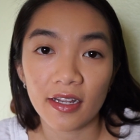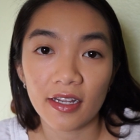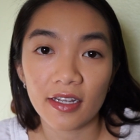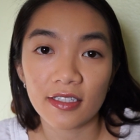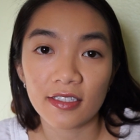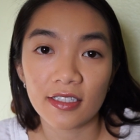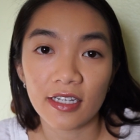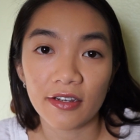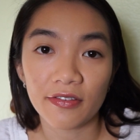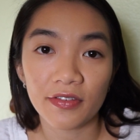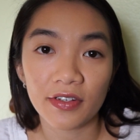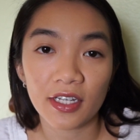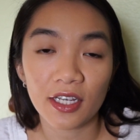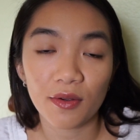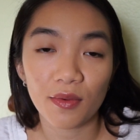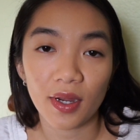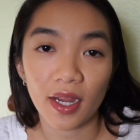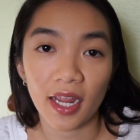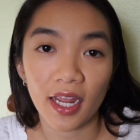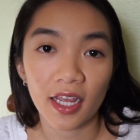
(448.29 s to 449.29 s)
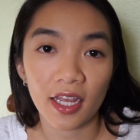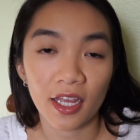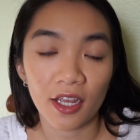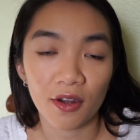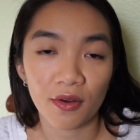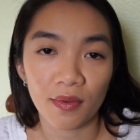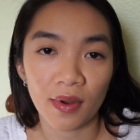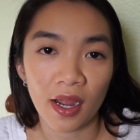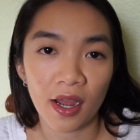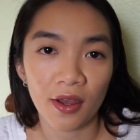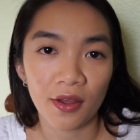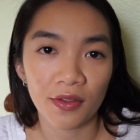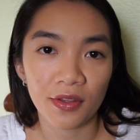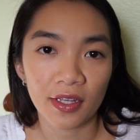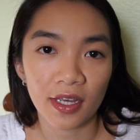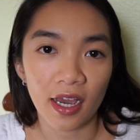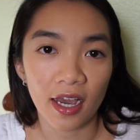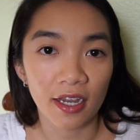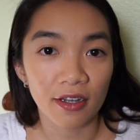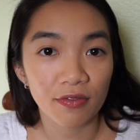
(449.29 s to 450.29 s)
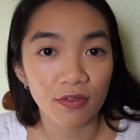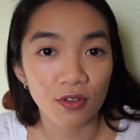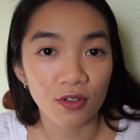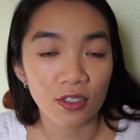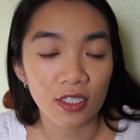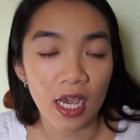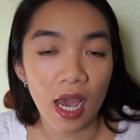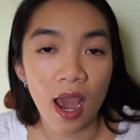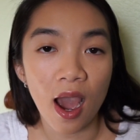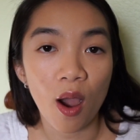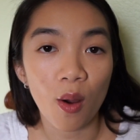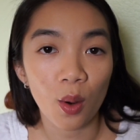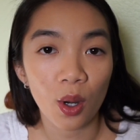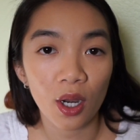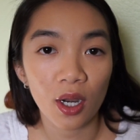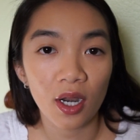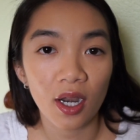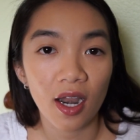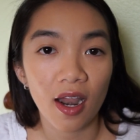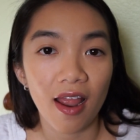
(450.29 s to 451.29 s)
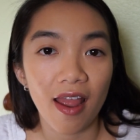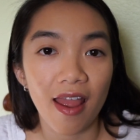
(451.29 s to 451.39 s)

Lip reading: Stephanie were hanging around the Eiffel Tower,